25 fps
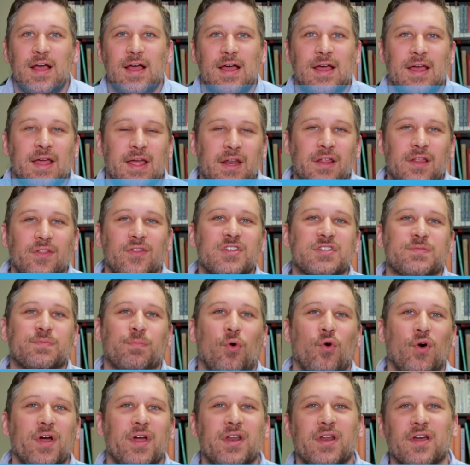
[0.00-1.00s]
Hitting this
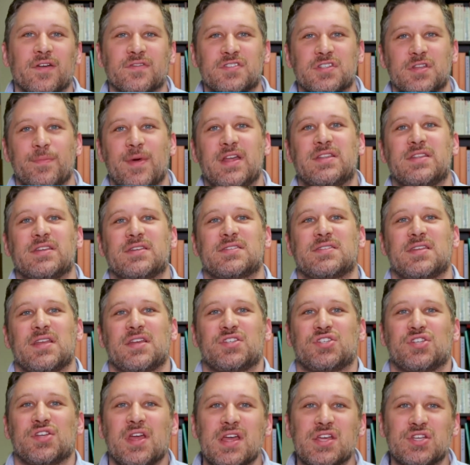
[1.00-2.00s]
point of semantic
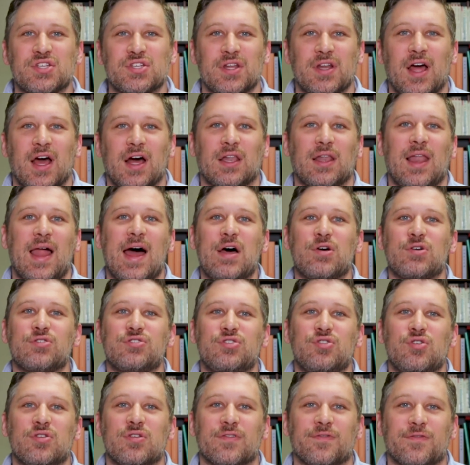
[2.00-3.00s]
satiation allows
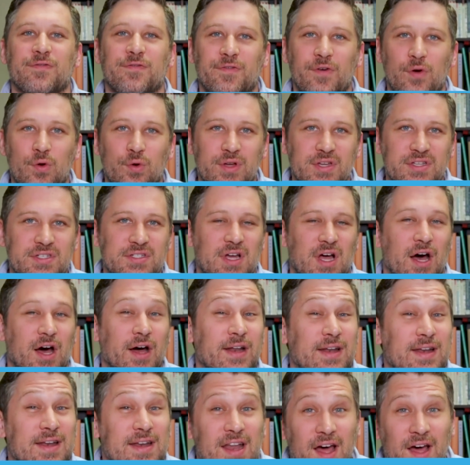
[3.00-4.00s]
you to focus
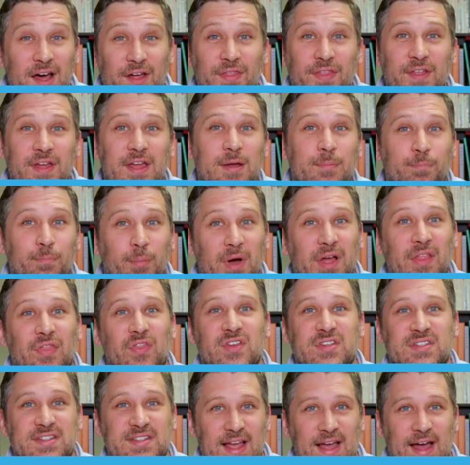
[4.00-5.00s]
on nothing but
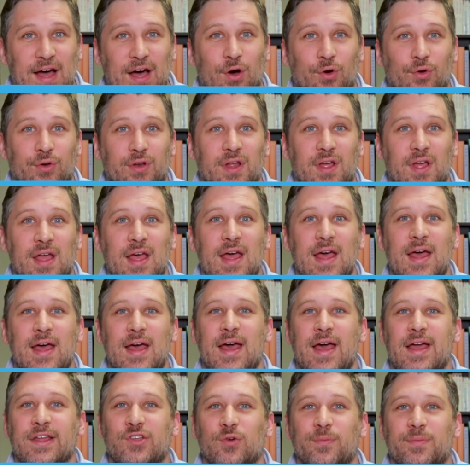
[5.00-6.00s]
the sound,
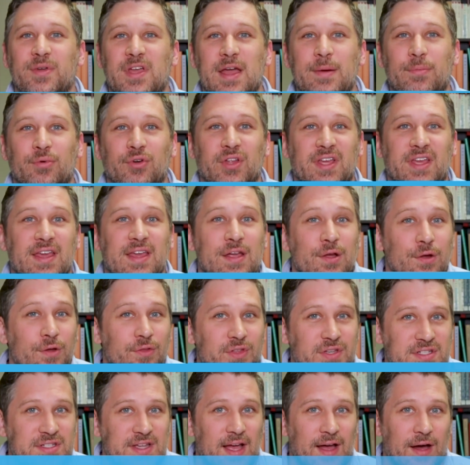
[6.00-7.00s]
and you'll be able to hear
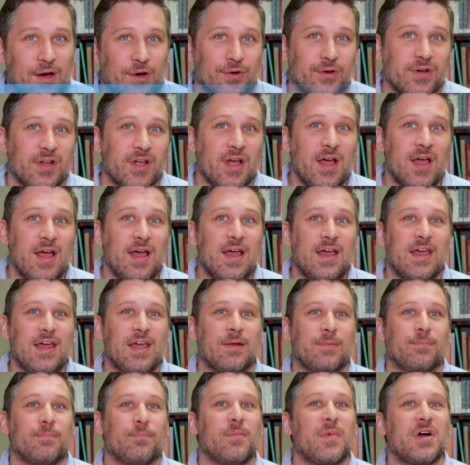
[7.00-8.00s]
the sound
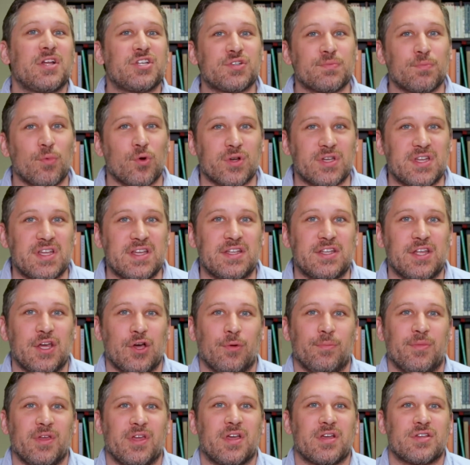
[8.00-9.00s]
in much more detail
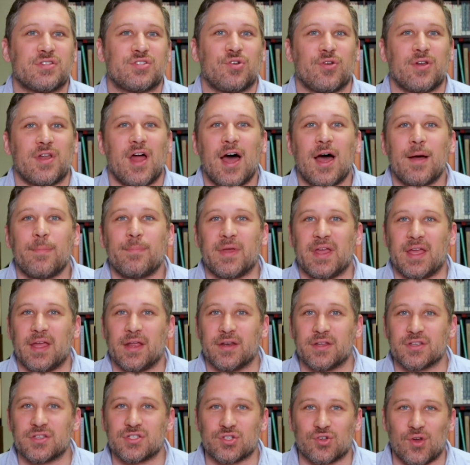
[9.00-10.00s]
because you're not being
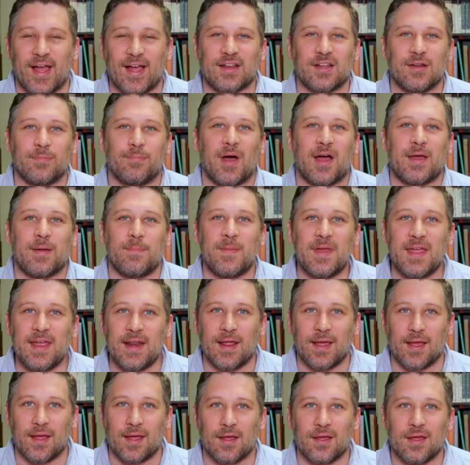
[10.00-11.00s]
distracted by
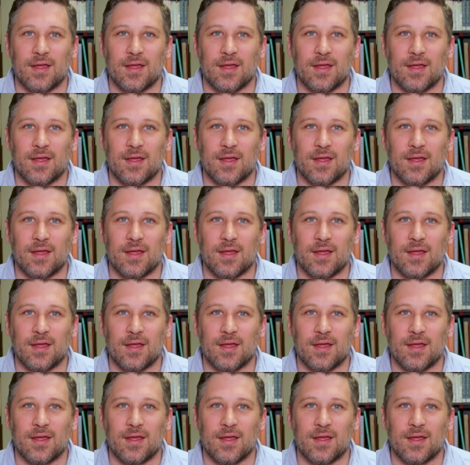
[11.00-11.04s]
meaning.